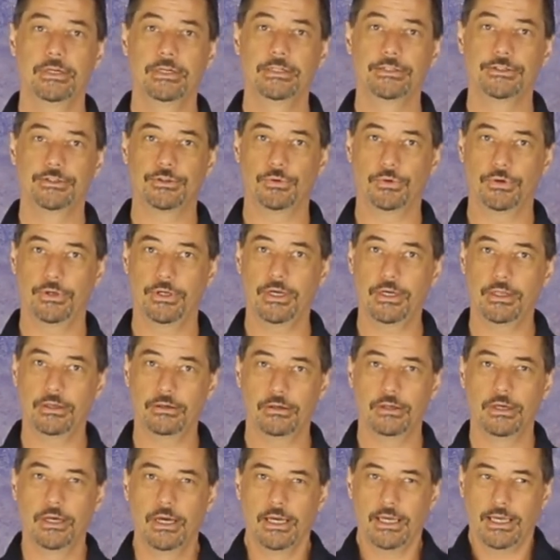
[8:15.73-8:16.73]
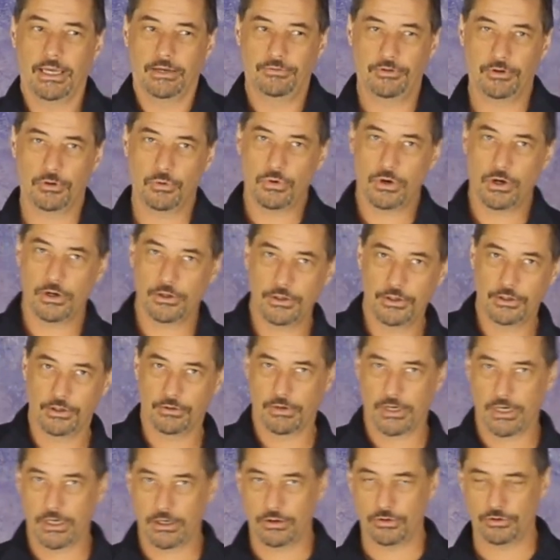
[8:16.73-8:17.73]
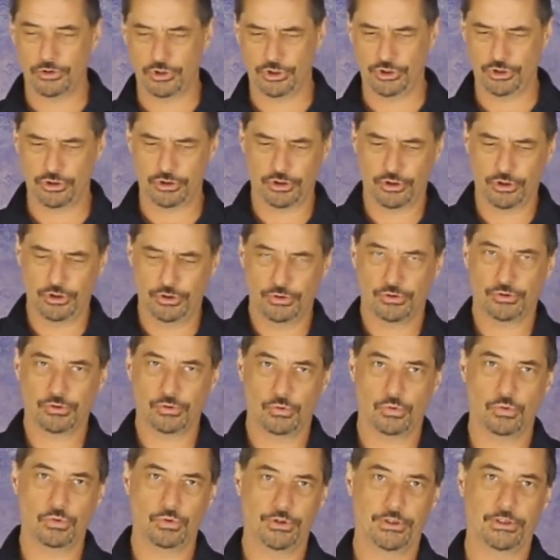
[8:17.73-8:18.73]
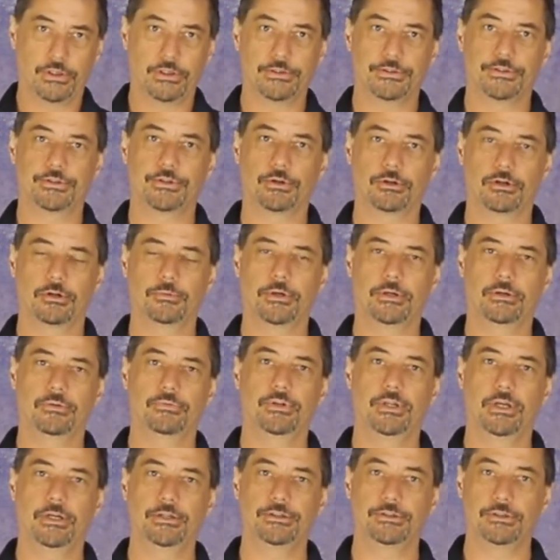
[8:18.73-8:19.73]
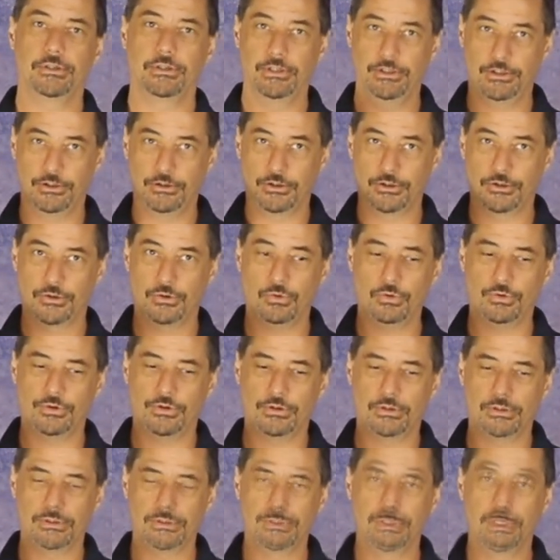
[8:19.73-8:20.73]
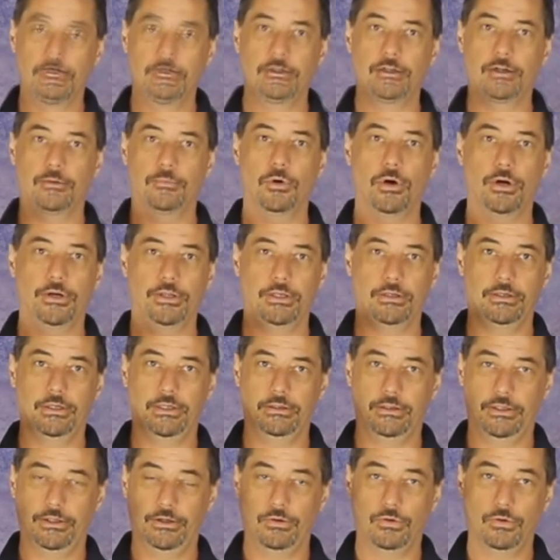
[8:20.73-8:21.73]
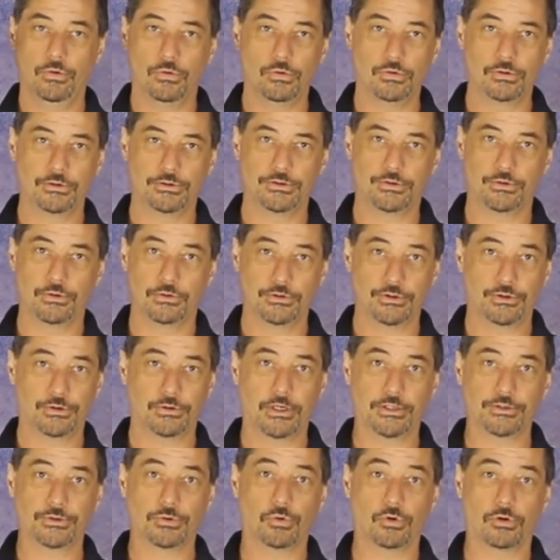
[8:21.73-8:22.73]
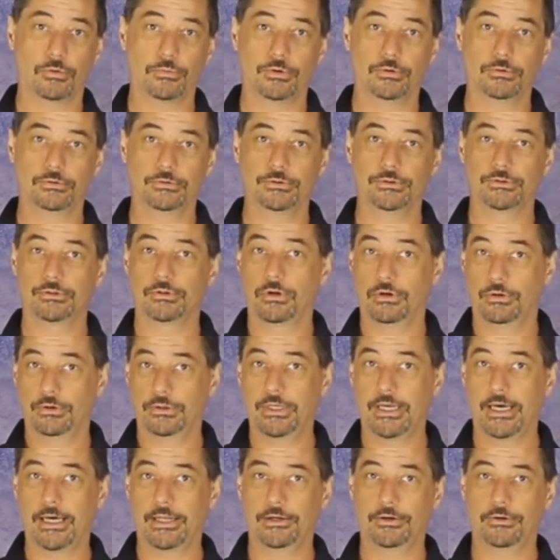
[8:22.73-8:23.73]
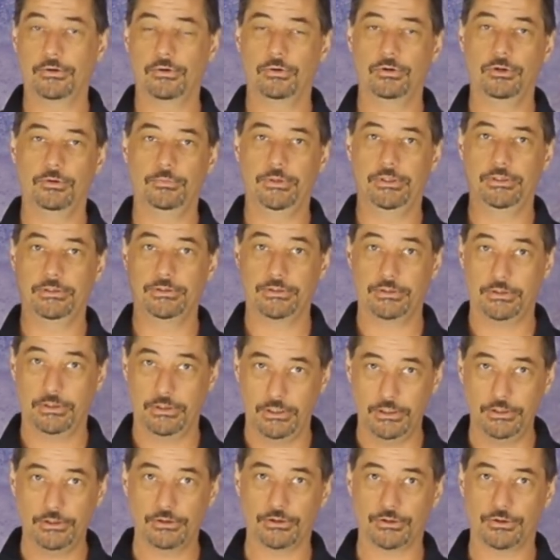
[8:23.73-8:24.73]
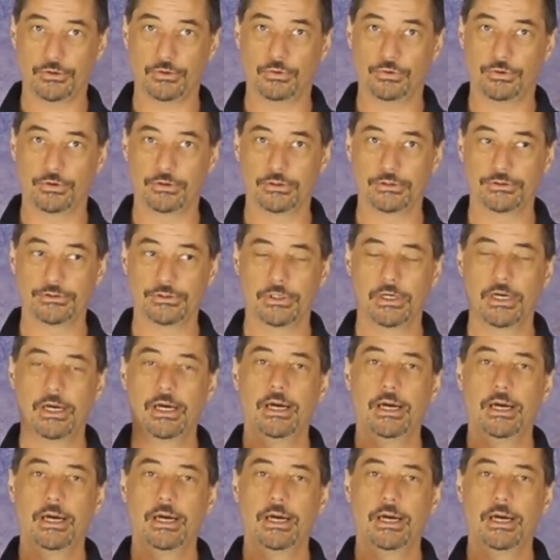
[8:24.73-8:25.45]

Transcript: So again, if you're walking around and you're used to holding a certain amount of tension in your shoulders, your body innately holds those stress hormones called catecholamines in your shoulders.